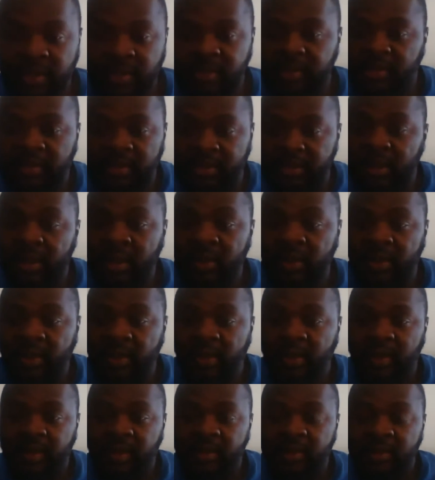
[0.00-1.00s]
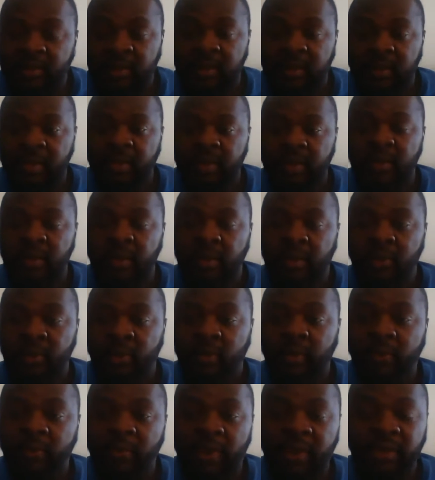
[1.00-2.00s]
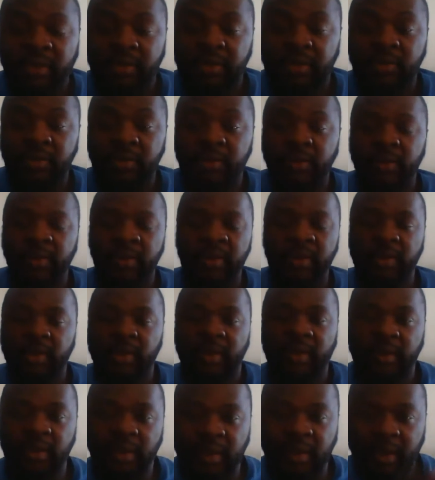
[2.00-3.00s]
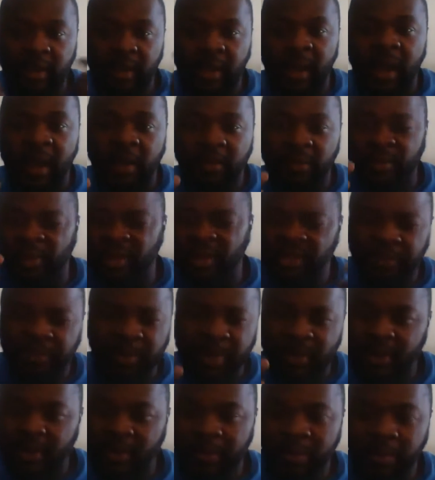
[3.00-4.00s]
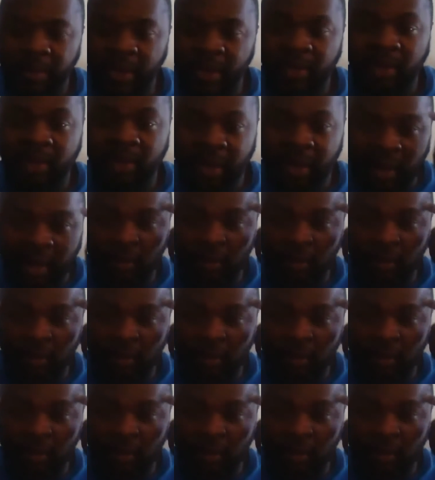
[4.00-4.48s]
teach these young kids, you know, what to do and how do they spend their money?